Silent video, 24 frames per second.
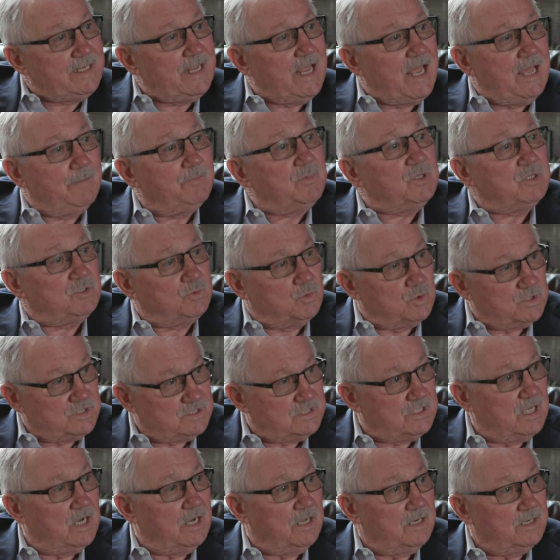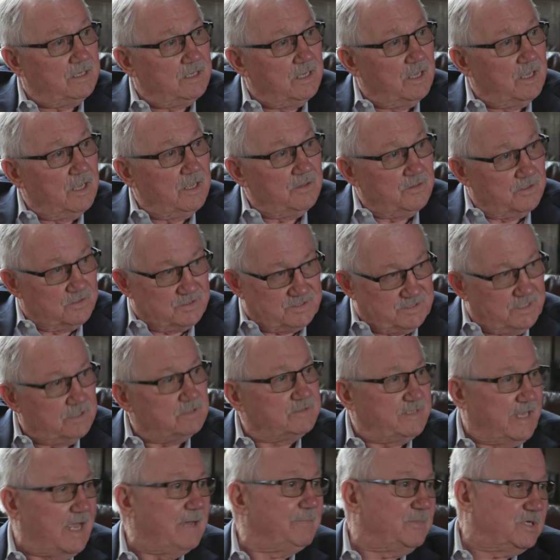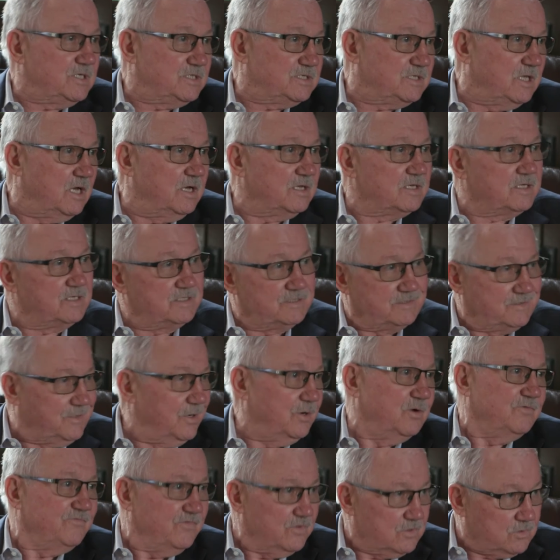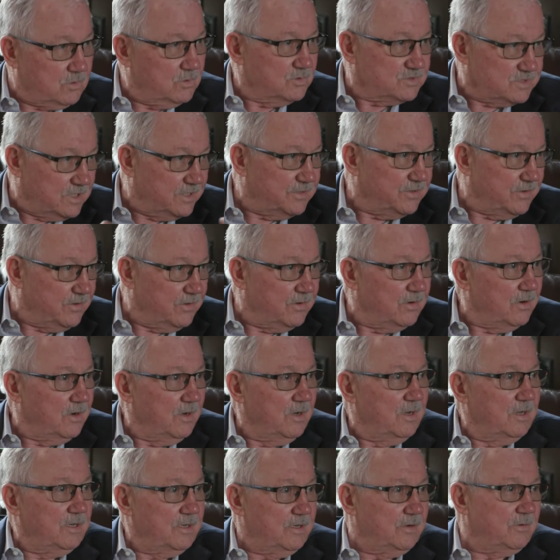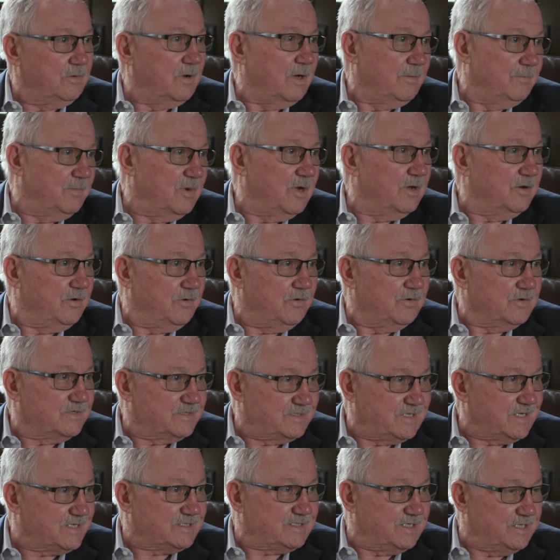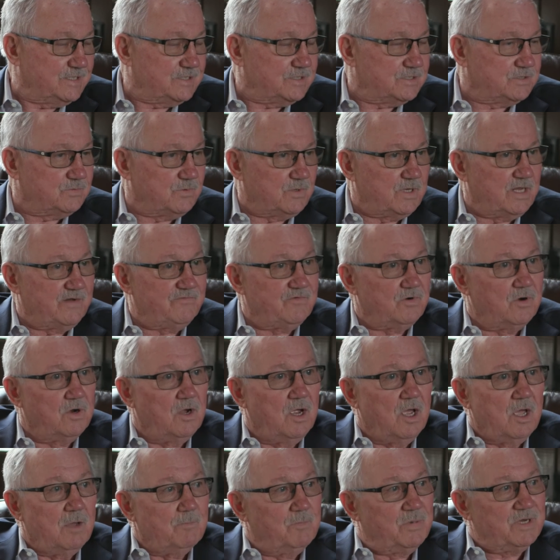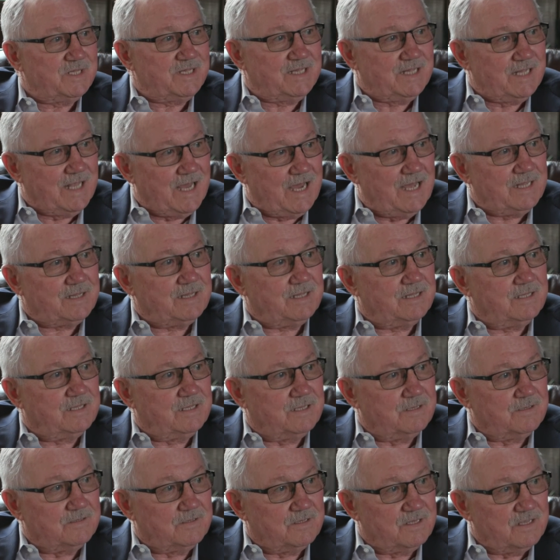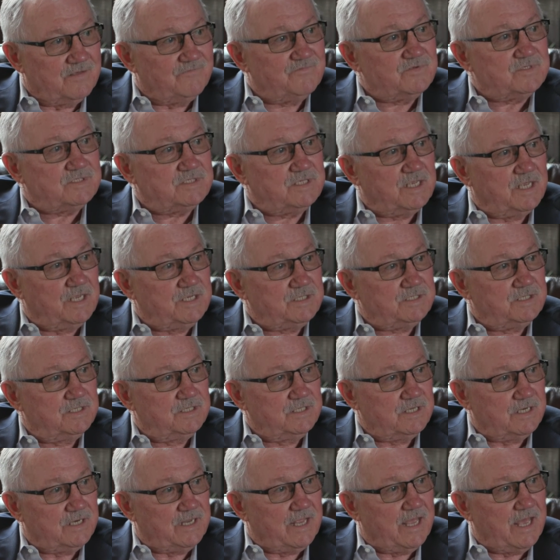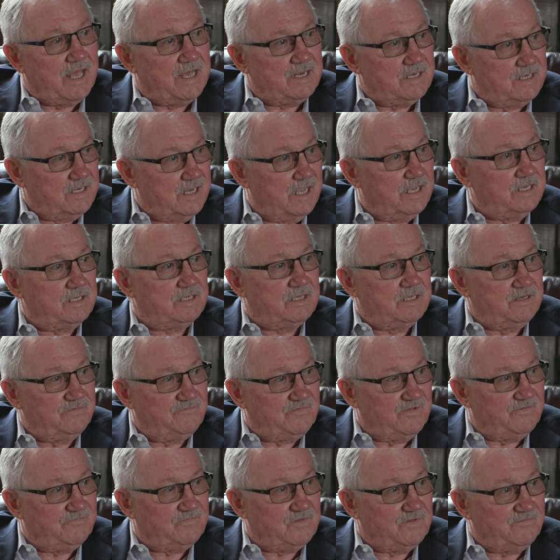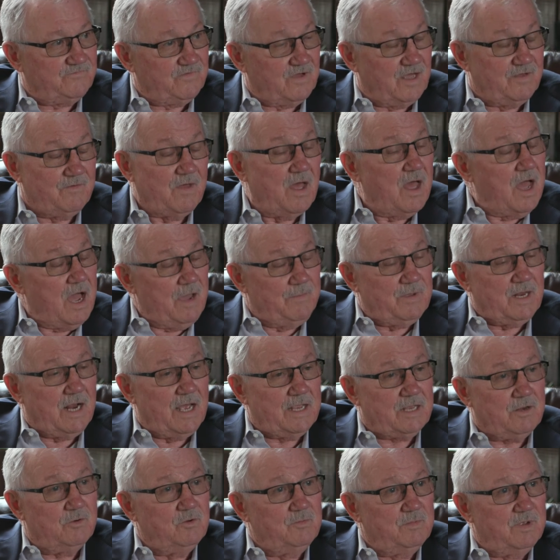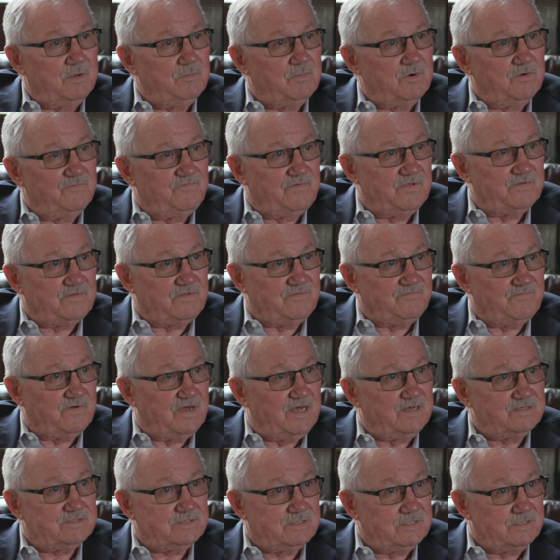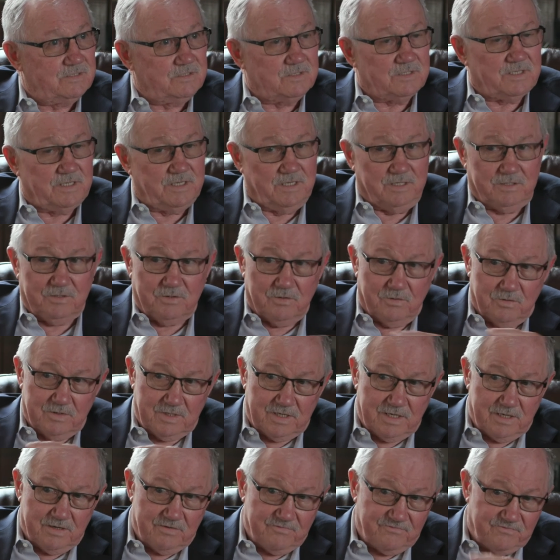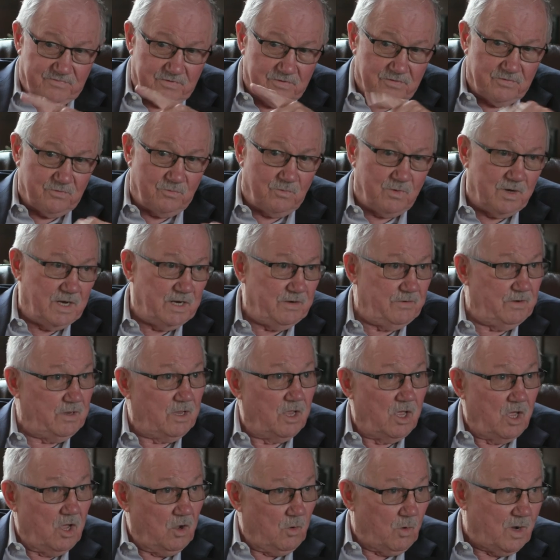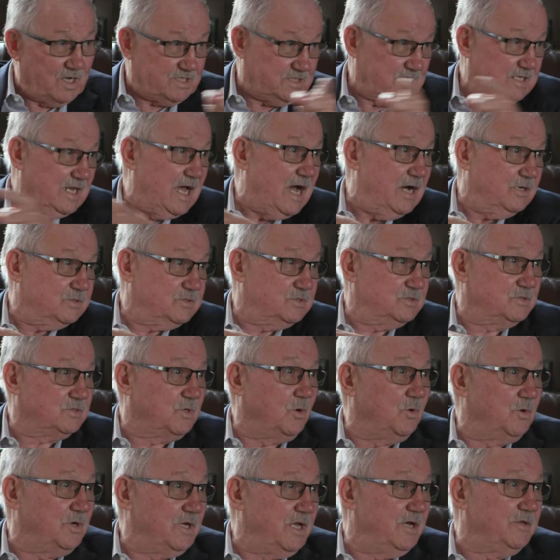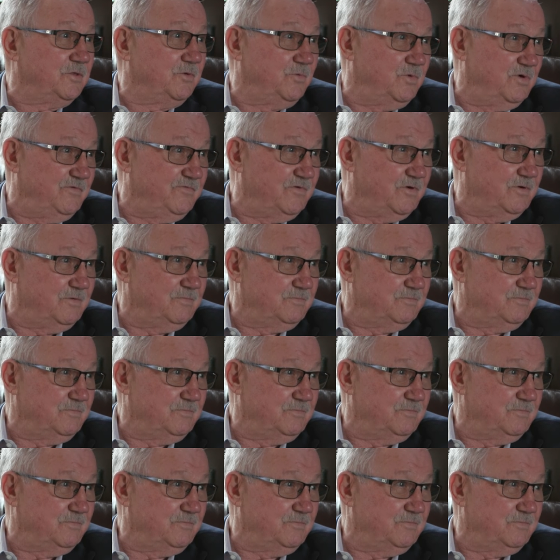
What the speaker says: damage was done. There's still damage done because Guerneville goes under, under a 6 inches, whatever, but not the devastation that it had in 1955. I mean, I can remember in 55 as a little kid going down in front of the winery, watching houses going down the river.